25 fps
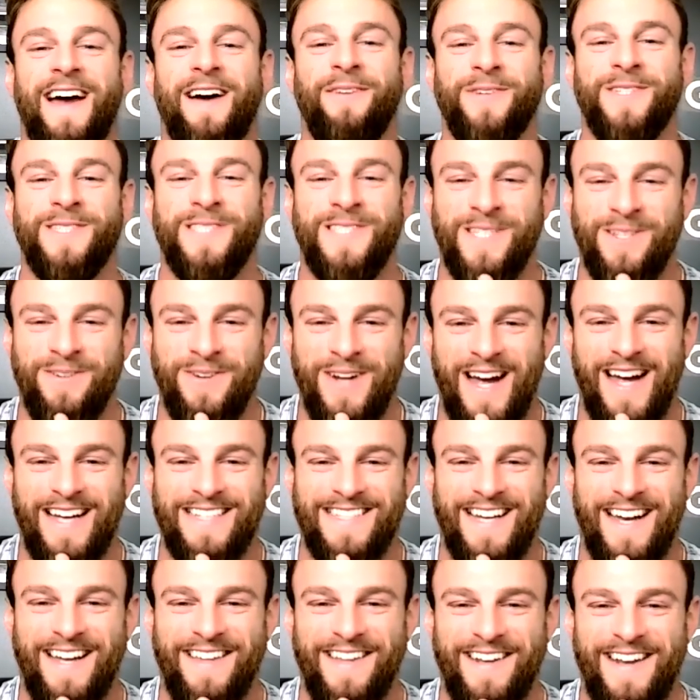I will see you
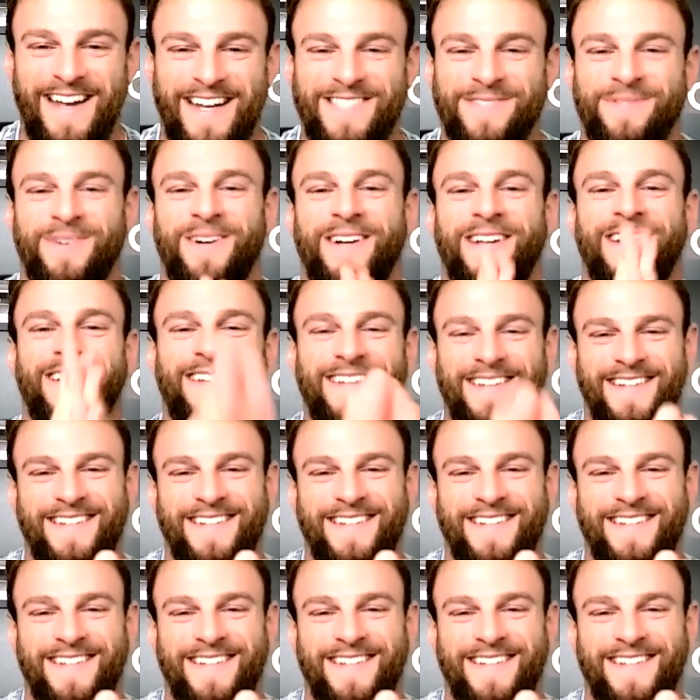guys on the next one.